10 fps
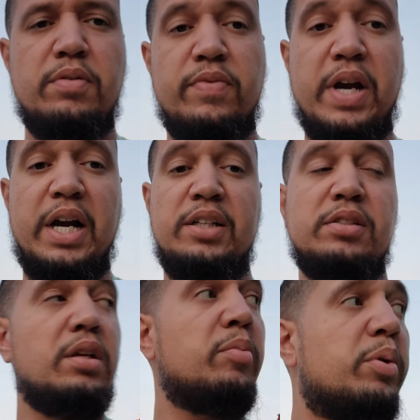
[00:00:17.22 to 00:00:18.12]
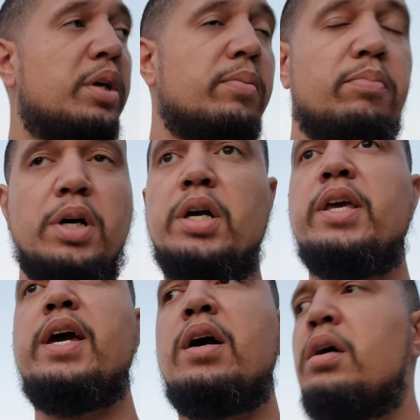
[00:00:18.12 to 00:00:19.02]
very sleepy. But
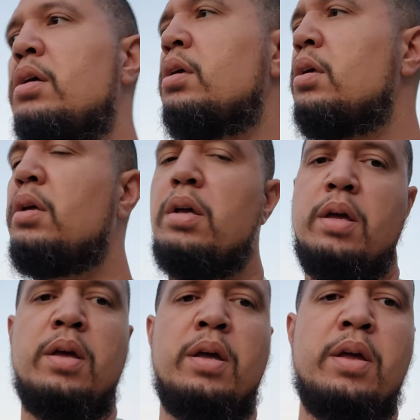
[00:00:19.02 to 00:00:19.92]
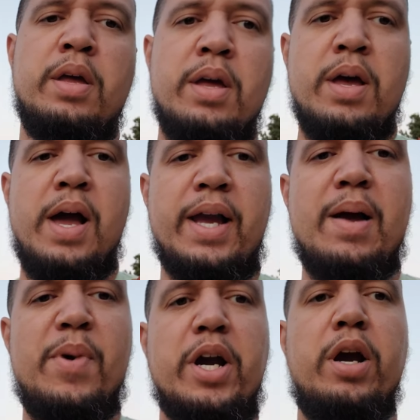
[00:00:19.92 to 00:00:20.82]
yeah, I
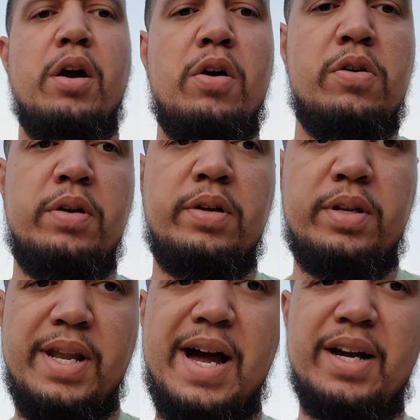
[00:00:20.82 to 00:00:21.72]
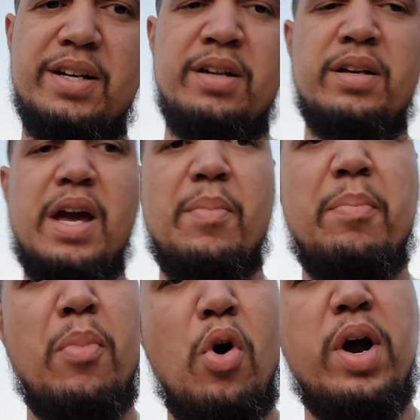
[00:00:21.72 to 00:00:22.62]
got my girl, Naga. Got my
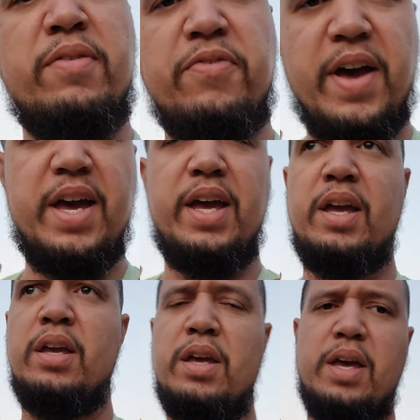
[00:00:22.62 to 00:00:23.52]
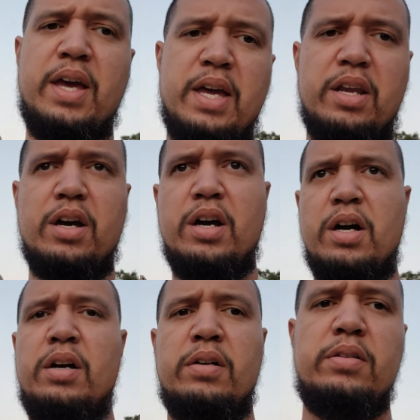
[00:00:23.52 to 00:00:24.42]
boy, Fang. And
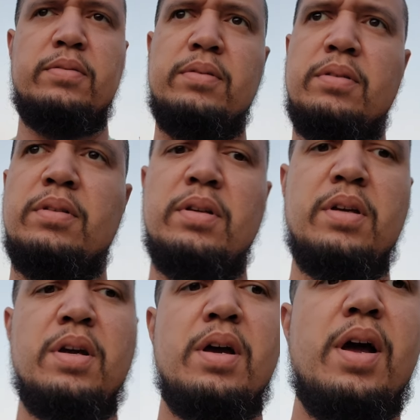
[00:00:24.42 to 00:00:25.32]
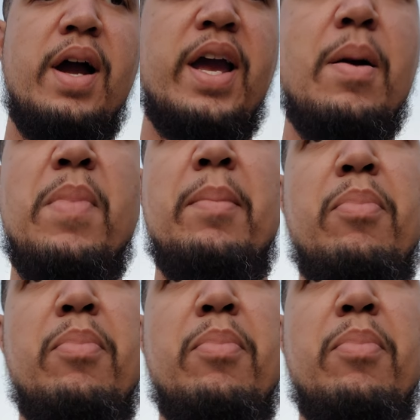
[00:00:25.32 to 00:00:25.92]
uh, I got my